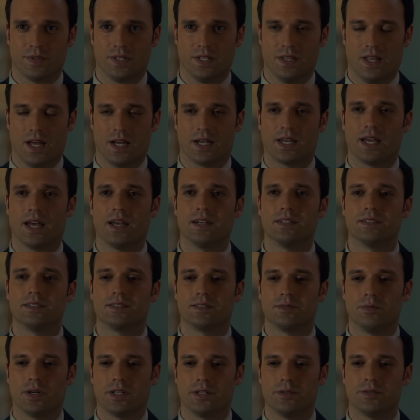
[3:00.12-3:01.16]
In that
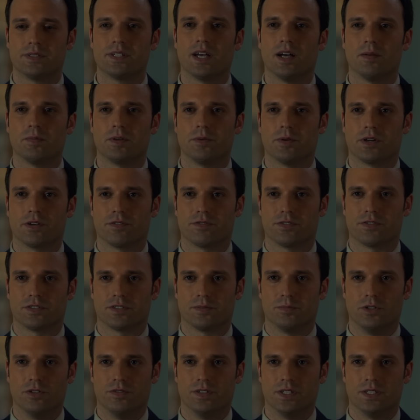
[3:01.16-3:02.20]
case, why don't you tell me what her first
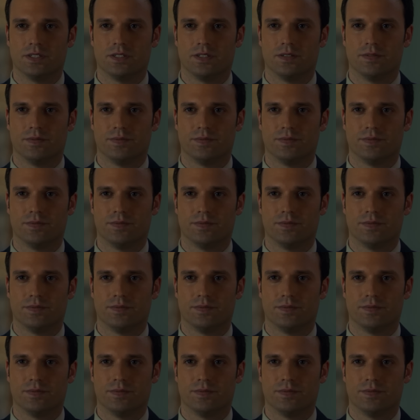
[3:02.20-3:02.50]
move is?